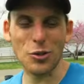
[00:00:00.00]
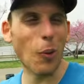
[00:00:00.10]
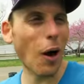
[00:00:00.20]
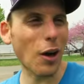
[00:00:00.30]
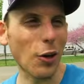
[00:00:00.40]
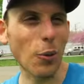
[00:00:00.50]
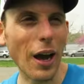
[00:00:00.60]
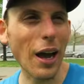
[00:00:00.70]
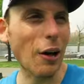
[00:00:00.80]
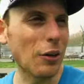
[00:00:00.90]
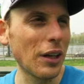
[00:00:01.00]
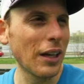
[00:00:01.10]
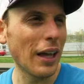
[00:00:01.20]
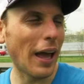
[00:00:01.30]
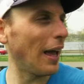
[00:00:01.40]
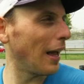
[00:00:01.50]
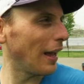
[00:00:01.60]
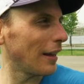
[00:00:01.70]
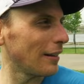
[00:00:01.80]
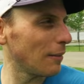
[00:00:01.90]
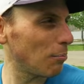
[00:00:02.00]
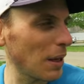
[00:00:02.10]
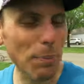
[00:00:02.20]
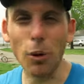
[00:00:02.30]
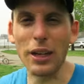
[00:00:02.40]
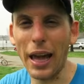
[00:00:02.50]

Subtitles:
just walking around and people